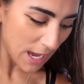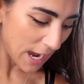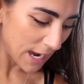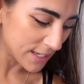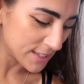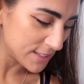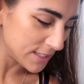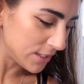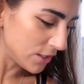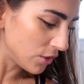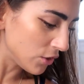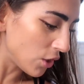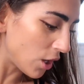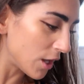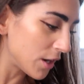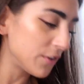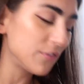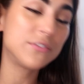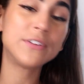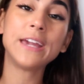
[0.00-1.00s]
I seen a
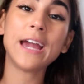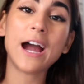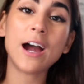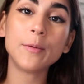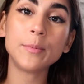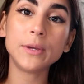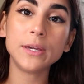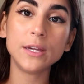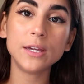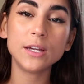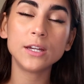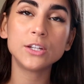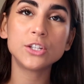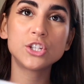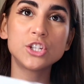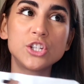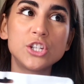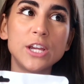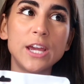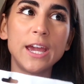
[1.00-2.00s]
lot of Gabby
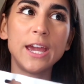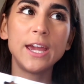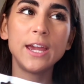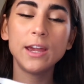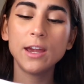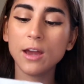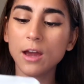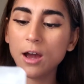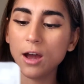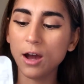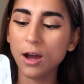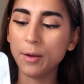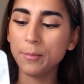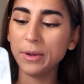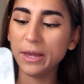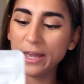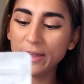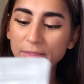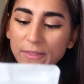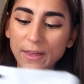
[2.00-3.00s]
Schey um,
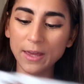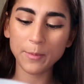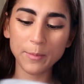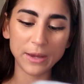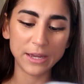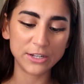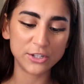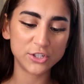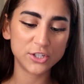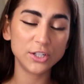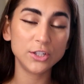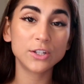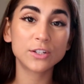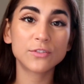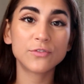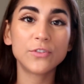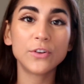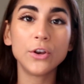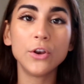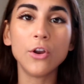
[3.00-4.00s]
in them and she
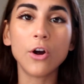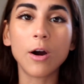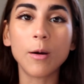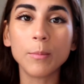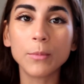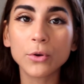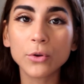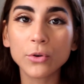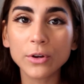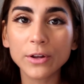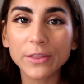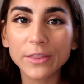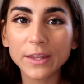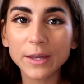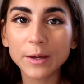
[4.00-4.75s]
looked phenomenal in